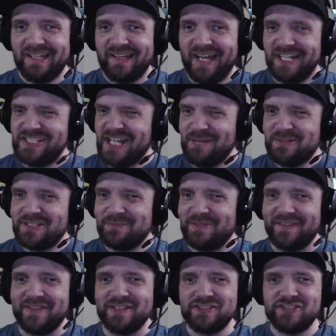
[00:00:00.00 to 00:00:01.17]
a championship
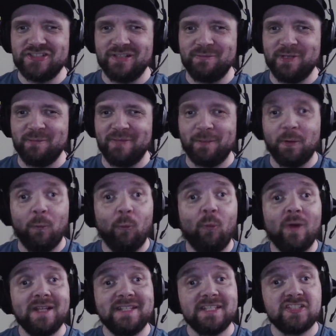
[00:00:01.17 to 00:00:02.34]
like this should be big. But
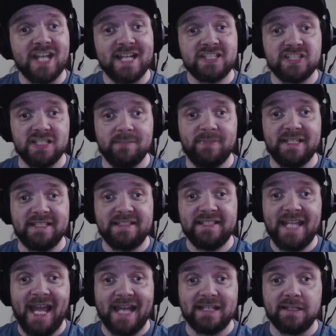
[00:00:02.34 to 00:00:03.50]
what did
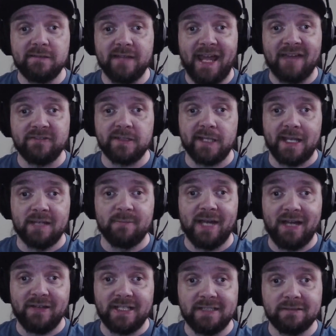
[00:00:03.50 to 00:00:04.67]
ChatGPT have to say about it?